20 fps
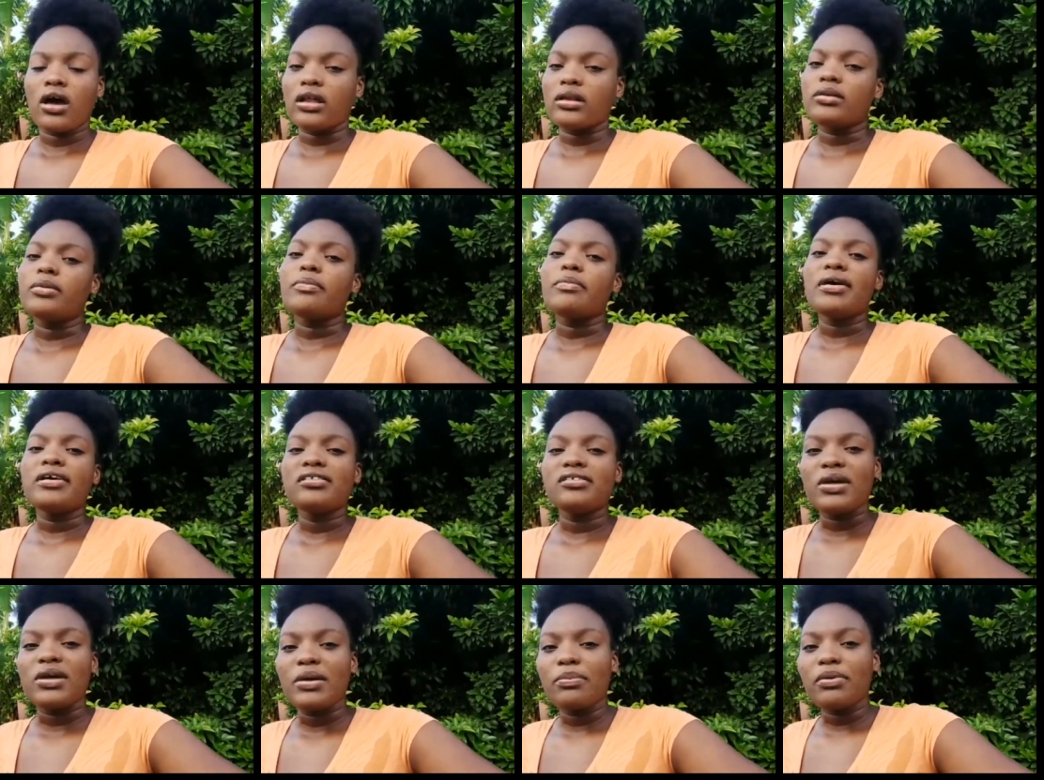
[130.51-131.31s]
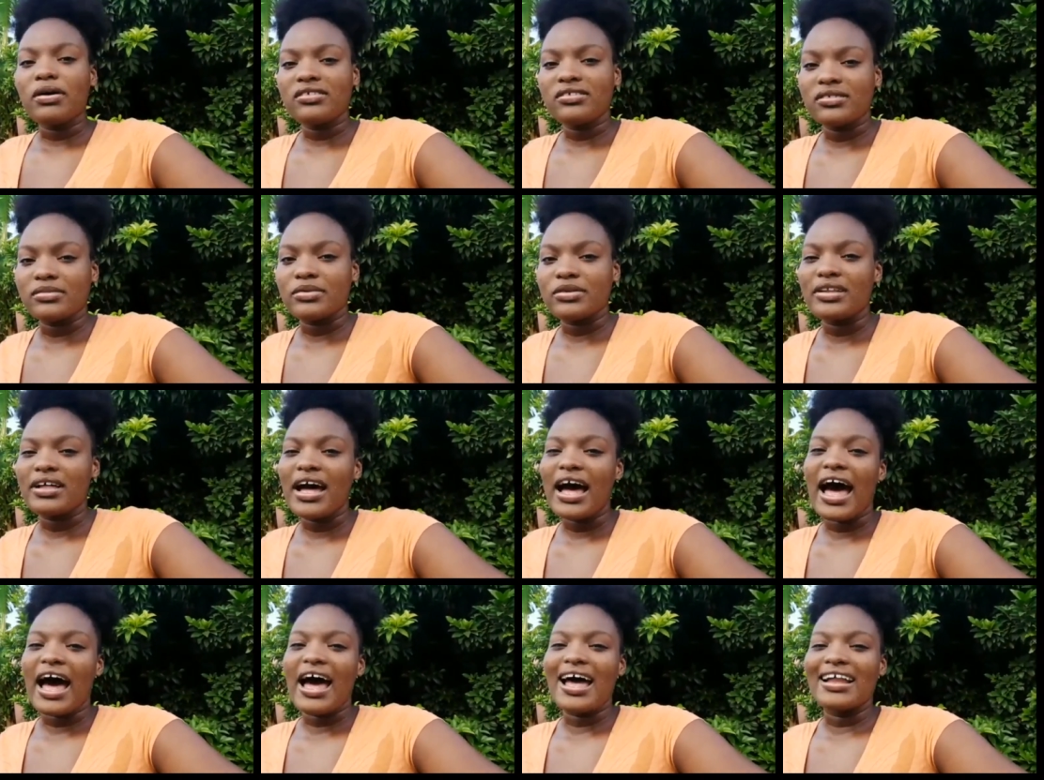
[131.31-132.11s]
in the best way possible
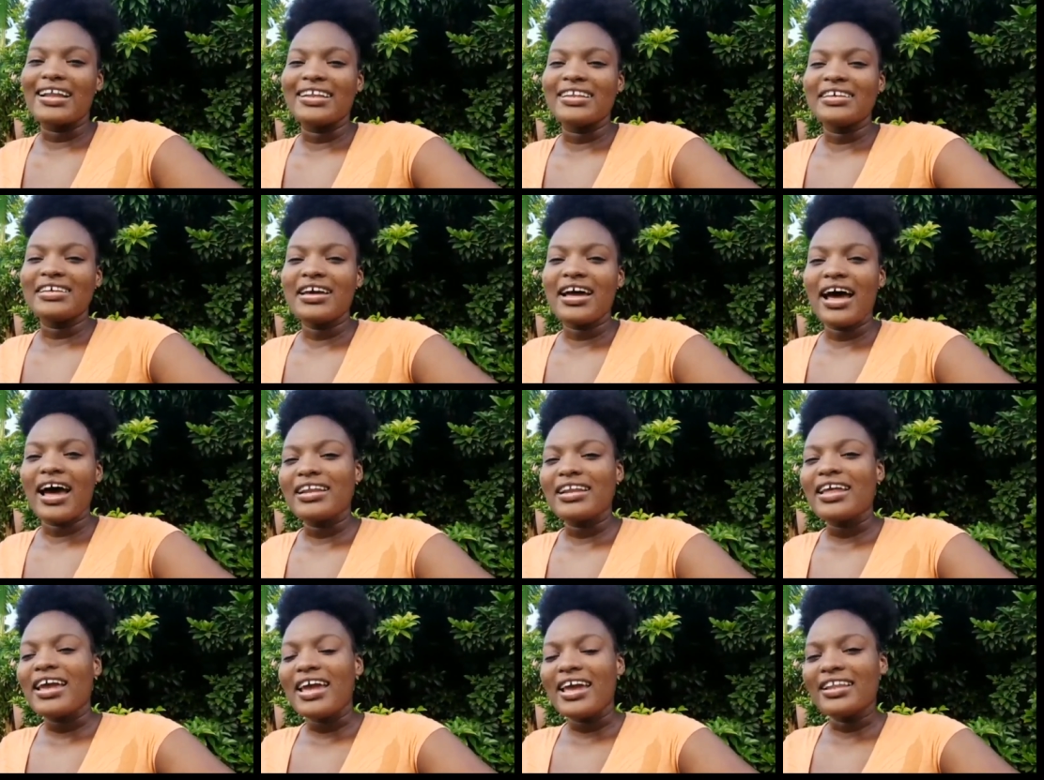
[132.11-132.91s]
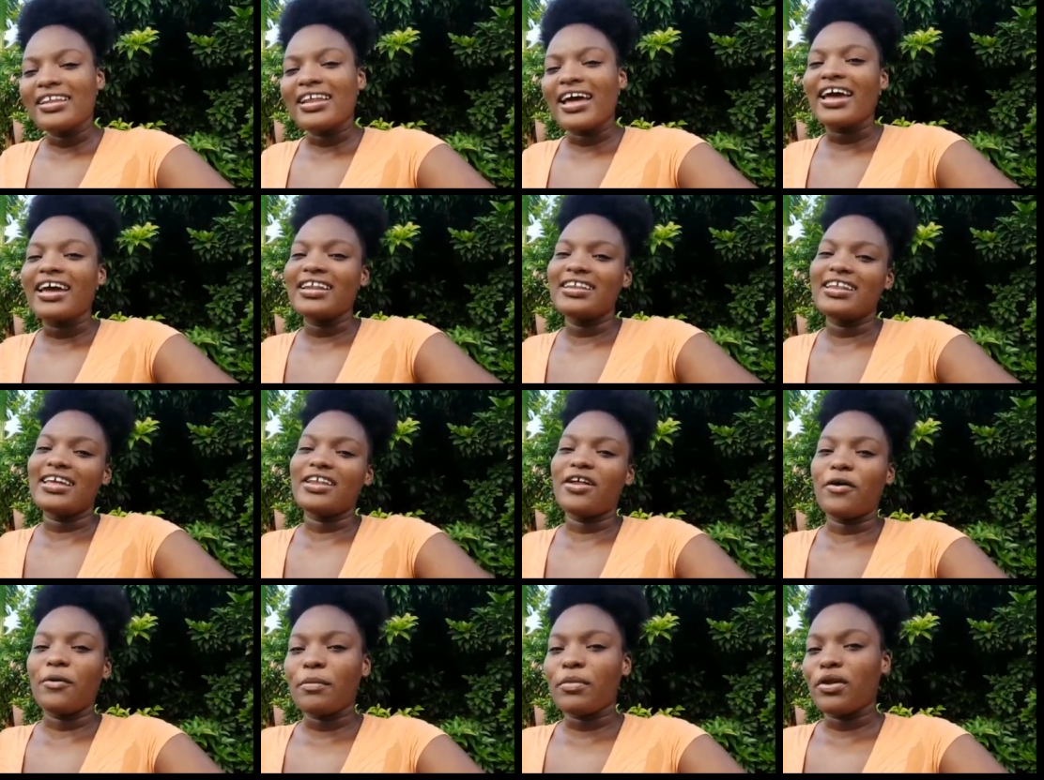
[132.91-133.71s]
and at the end I
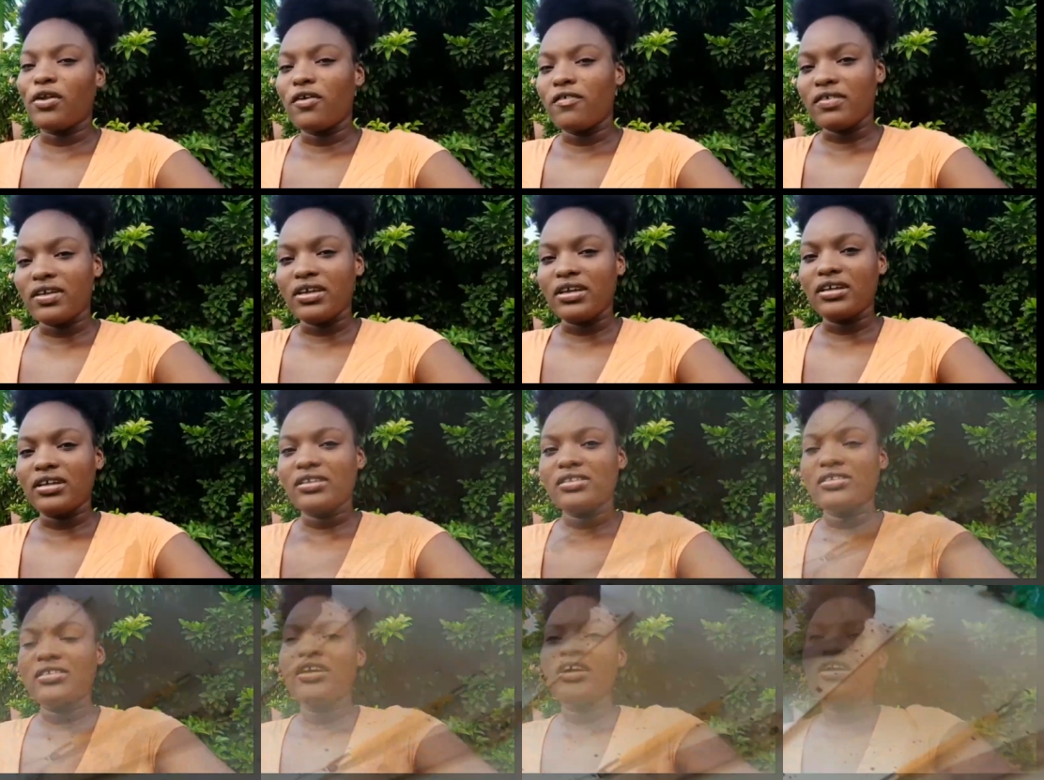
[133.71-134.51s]
ended up loving it.